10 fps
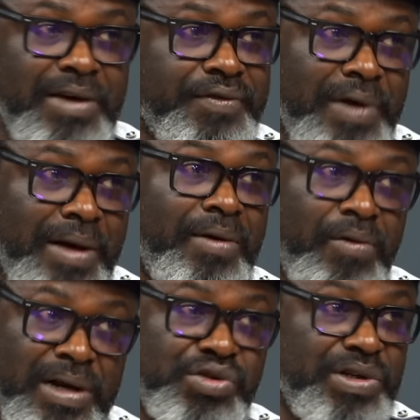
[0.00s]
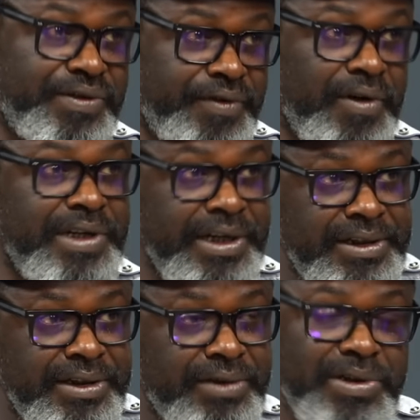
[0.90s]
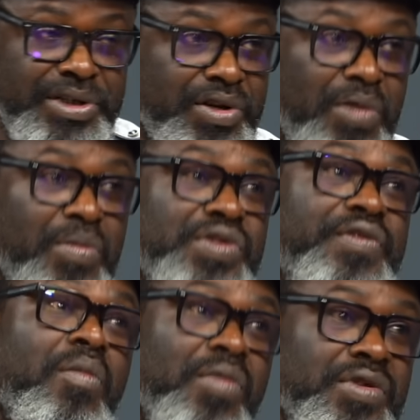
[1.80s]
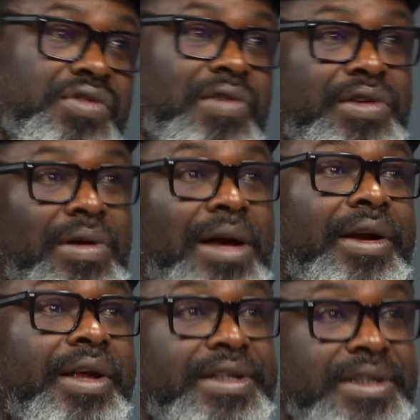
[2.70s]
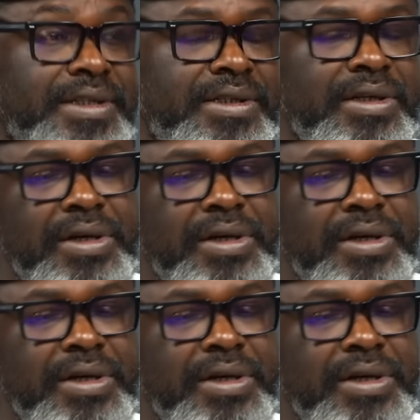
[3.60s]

about 124 days, which is almost 4 months when you aggregate it.